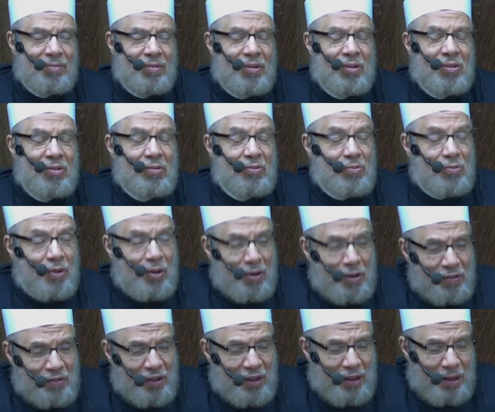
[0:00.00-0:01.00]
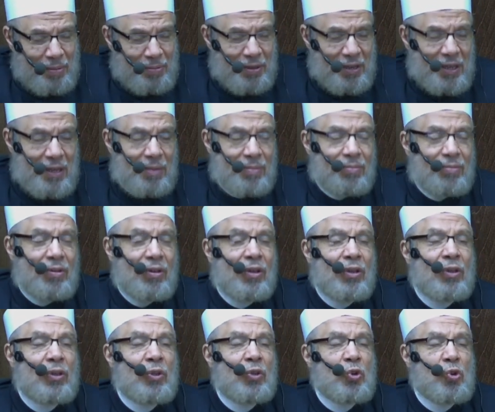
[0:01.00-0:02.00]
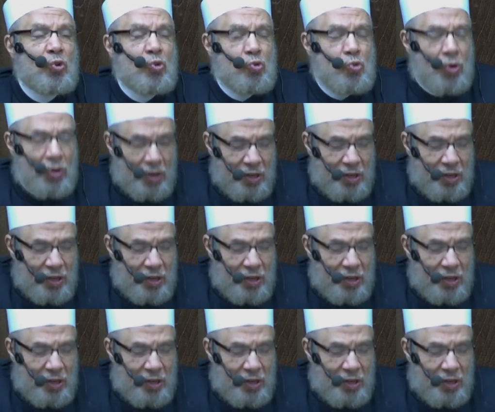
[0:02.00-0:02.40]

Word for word: he was patient and he felt